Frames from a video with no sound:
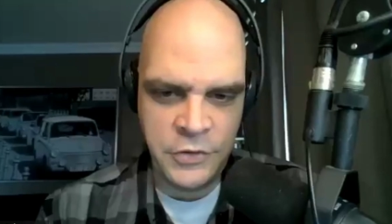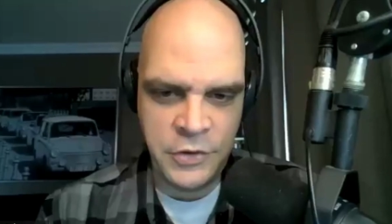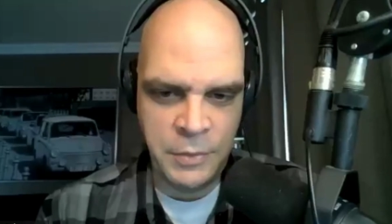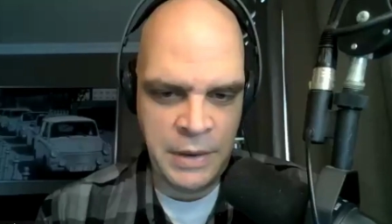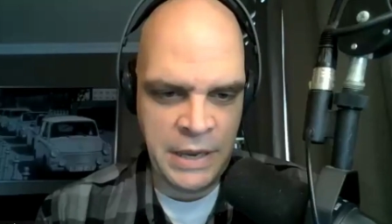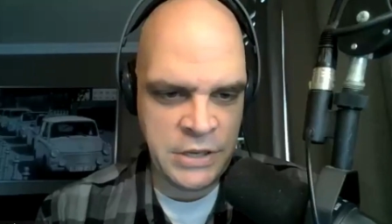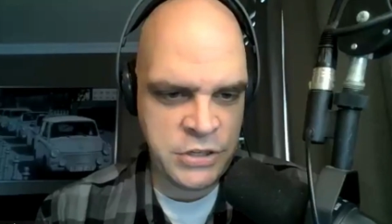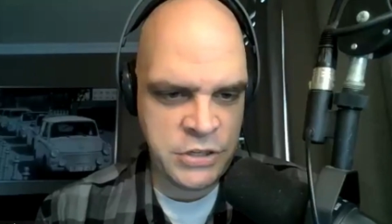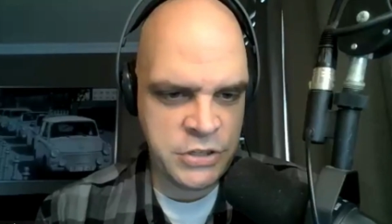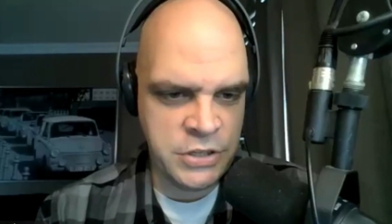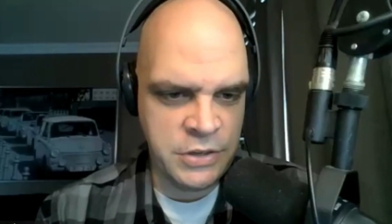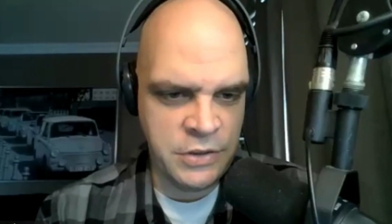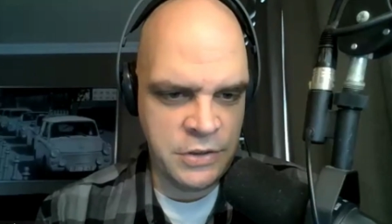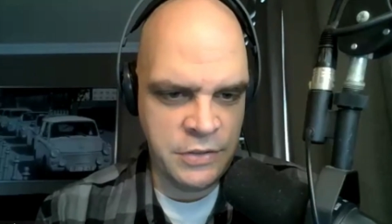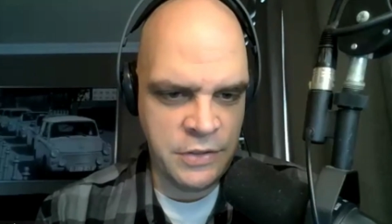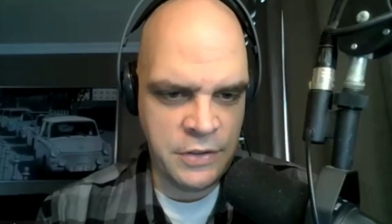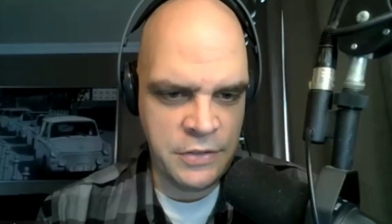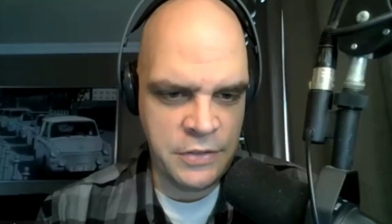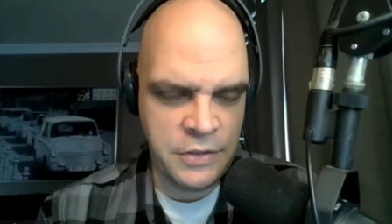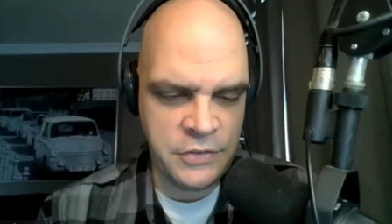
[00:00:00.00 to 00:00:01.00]
as you
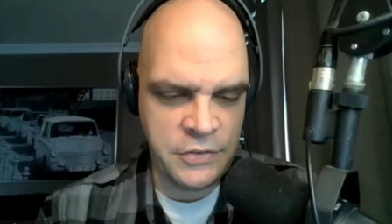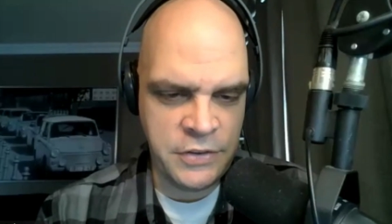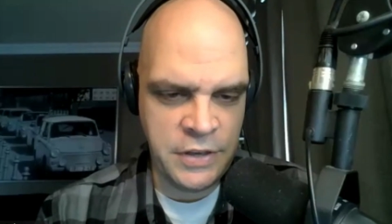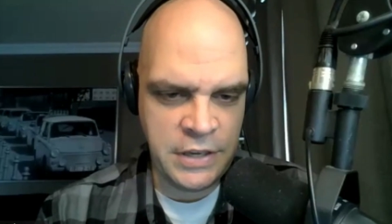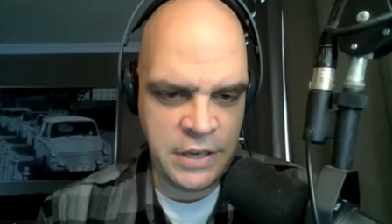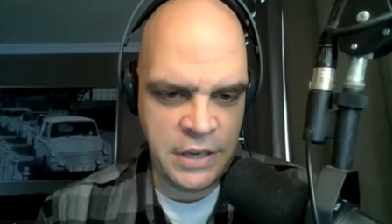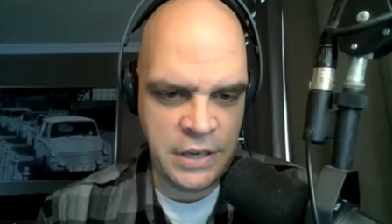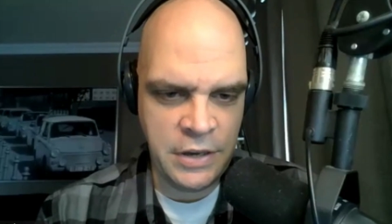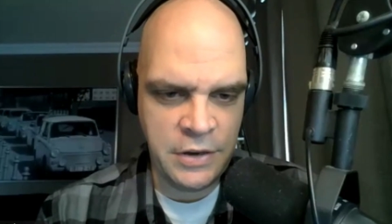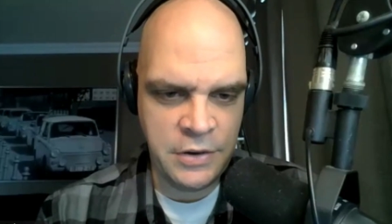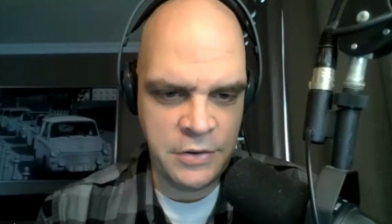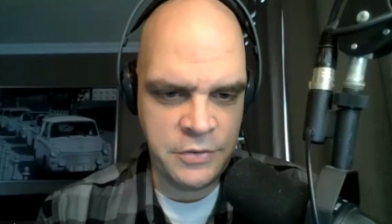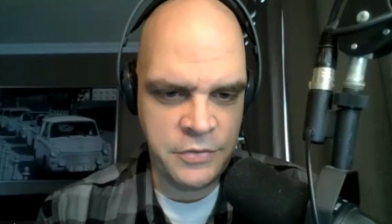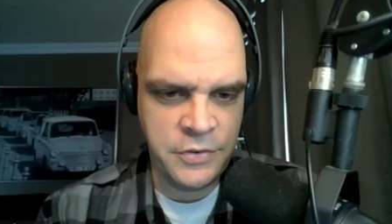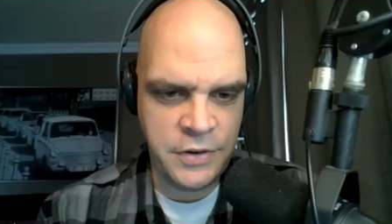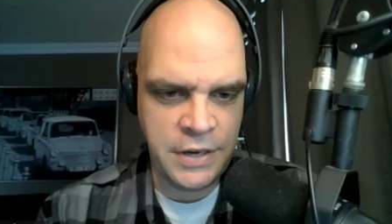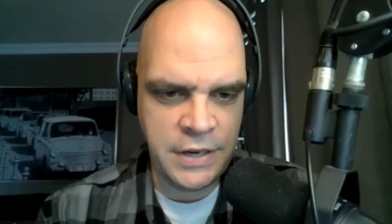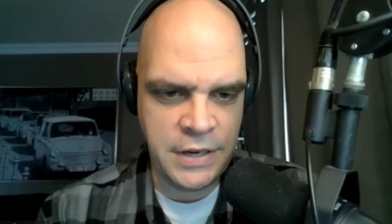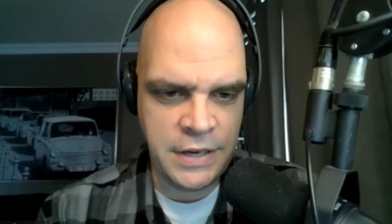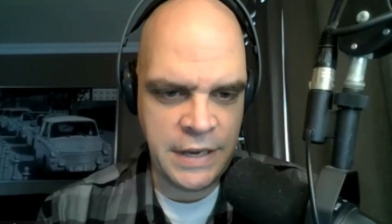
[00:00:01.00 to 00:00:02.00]
mentioned, the sinking of
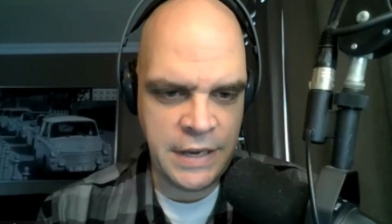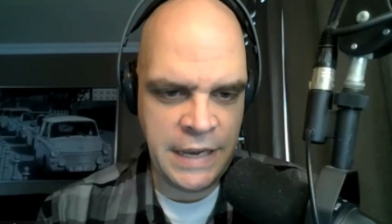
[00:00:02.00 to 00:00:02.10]
uh,